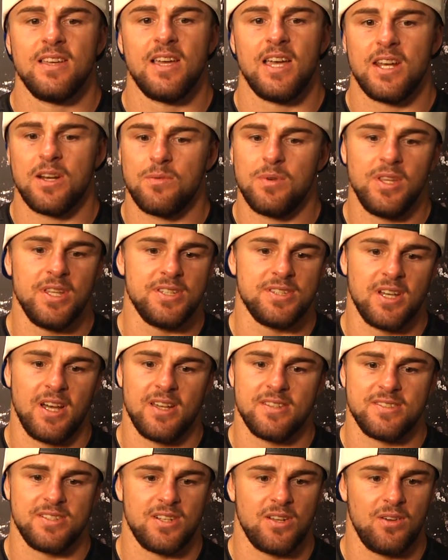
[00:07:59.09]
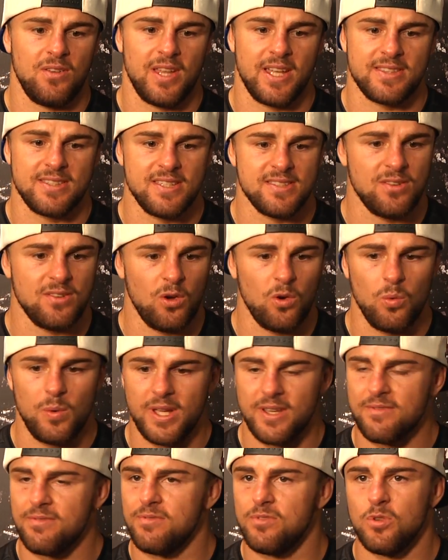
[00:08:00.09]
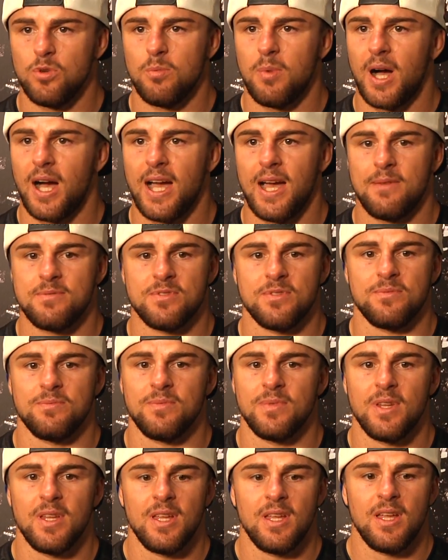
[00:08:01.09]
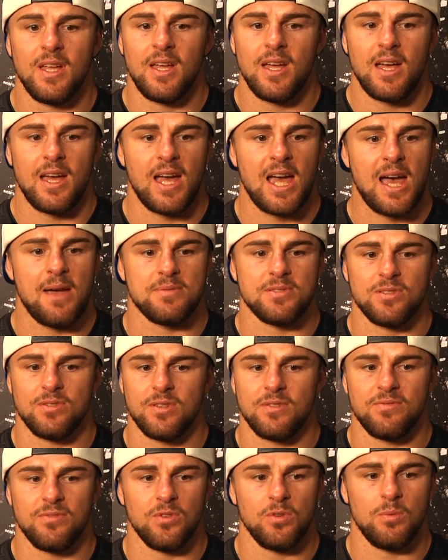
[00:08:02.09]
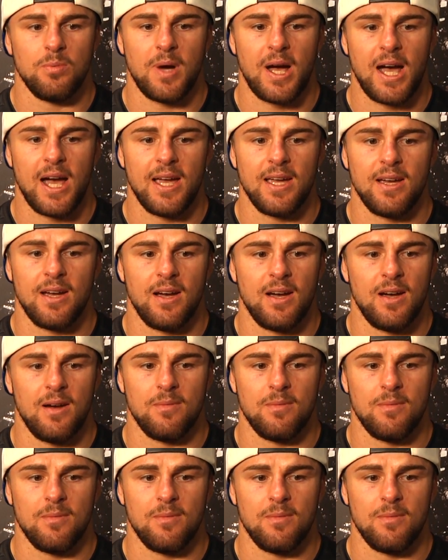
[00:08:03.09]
And it really does, like whole week flew by, absolutely flew by.